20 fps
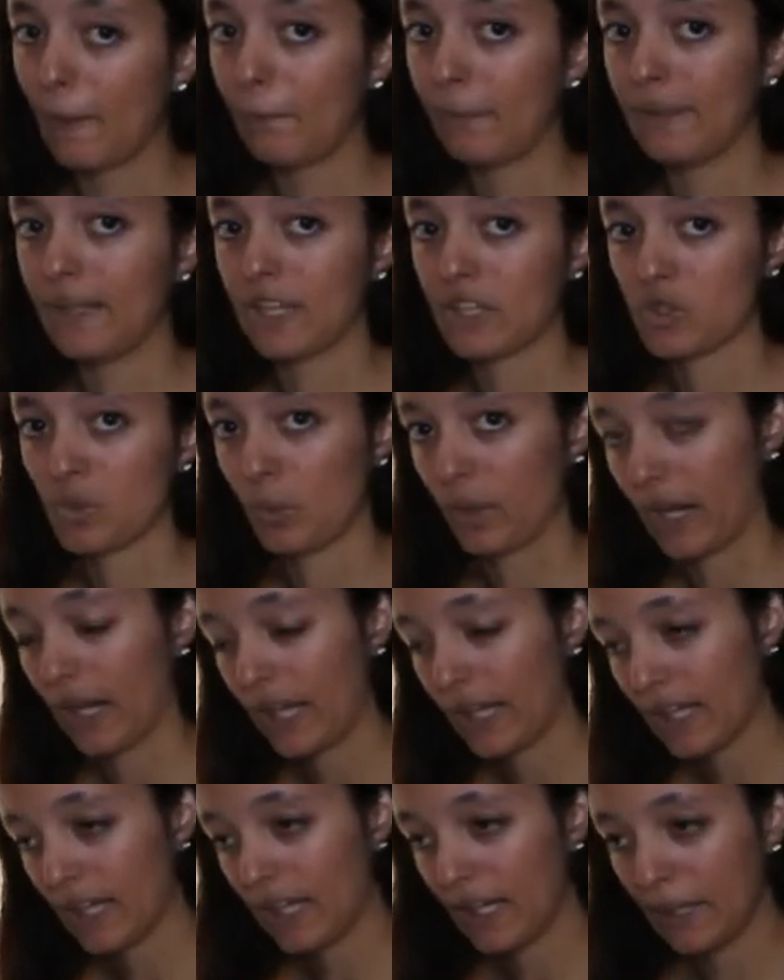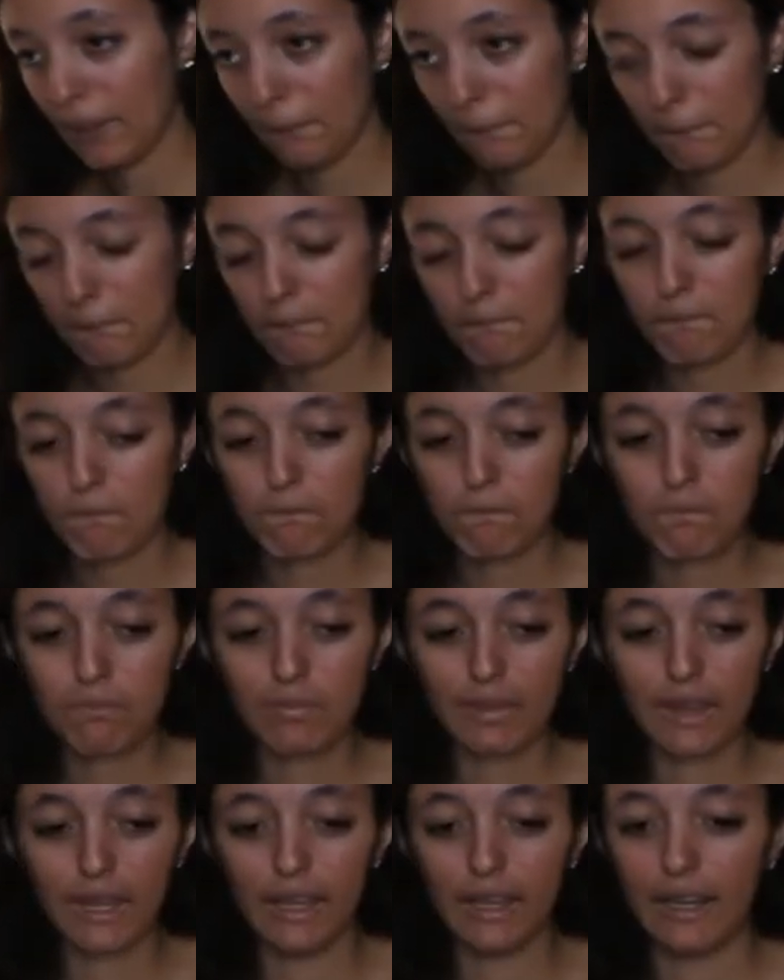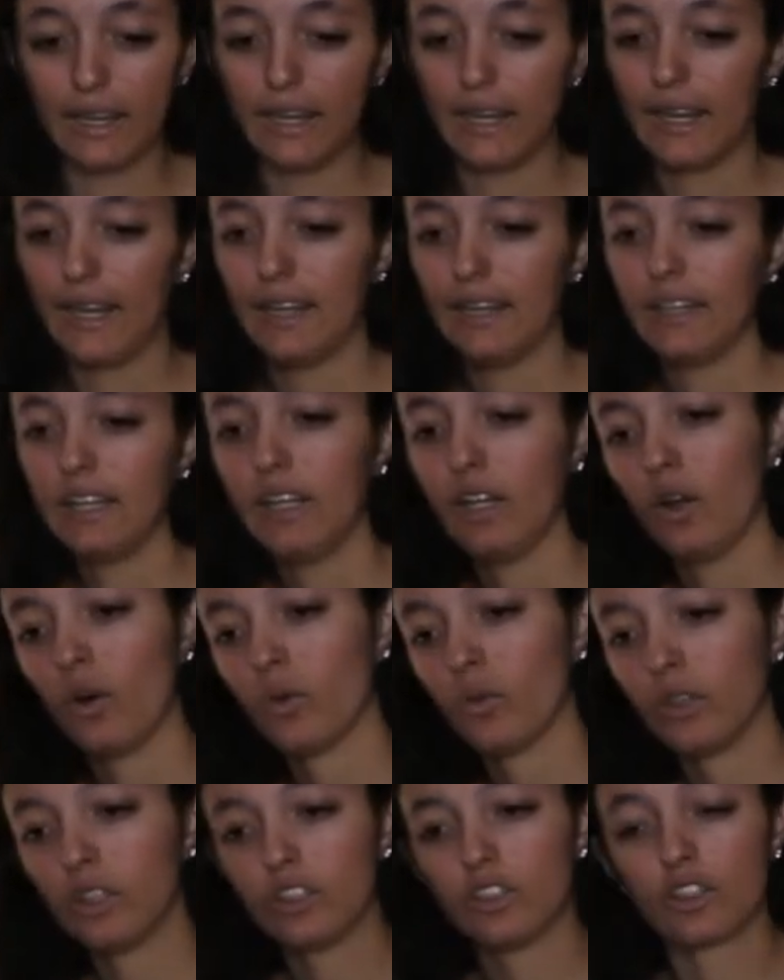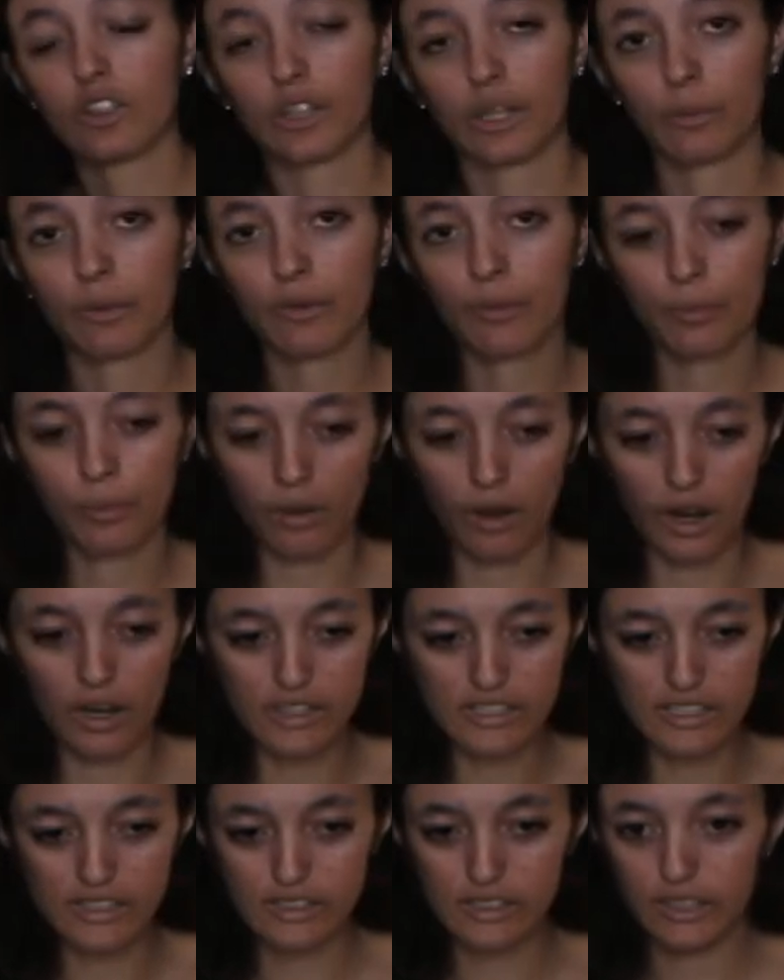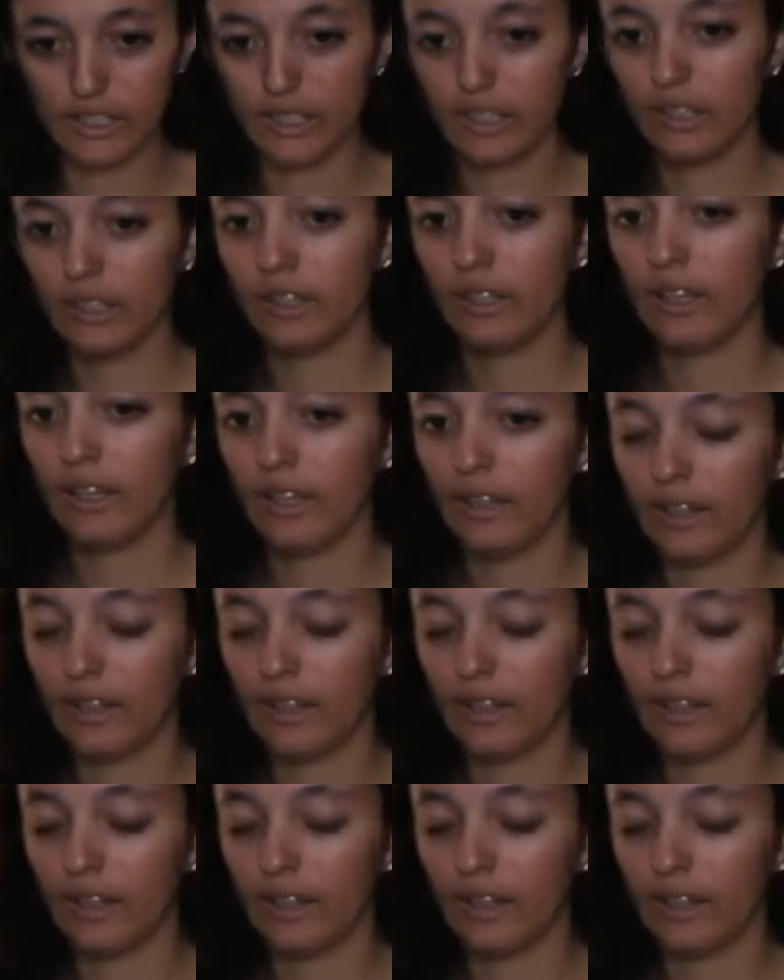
But that's what I got and it only took like with processing